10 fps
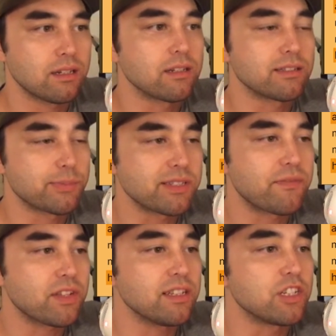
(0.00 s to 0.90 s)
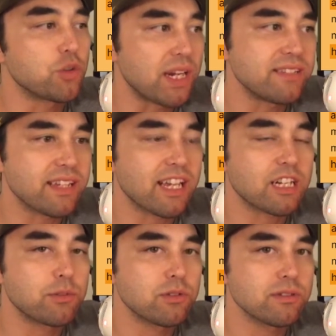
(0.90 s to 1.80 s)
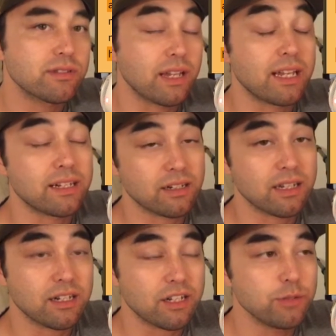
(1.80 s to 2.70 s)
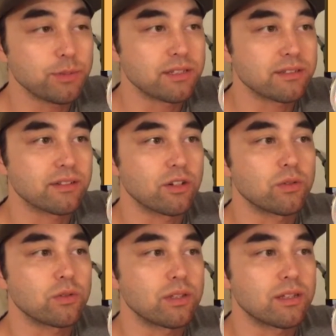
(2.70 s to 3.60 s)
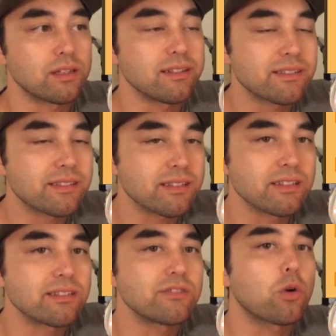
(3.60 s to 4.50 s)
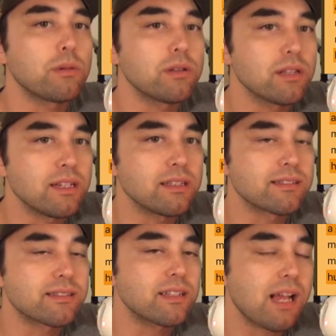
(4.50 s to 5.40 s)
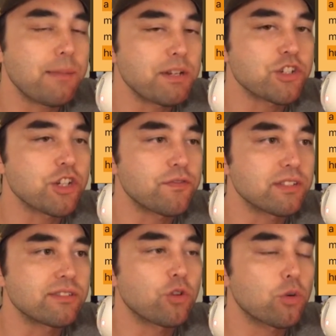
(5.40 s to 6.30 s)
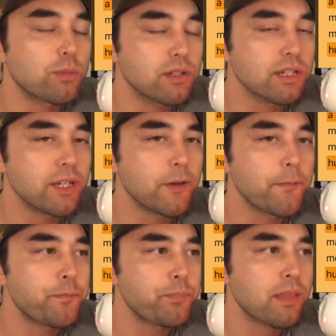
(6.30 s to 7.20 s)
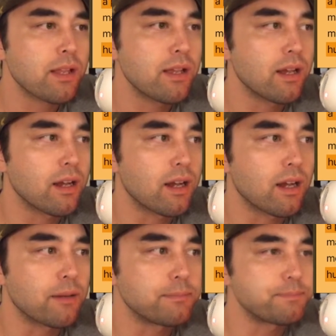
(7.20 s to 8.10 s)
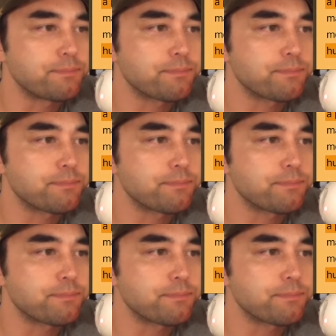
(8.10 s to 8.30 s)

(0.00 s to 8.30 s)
specifically grazing animals and again humans. So this is normally this climate shift is normally um,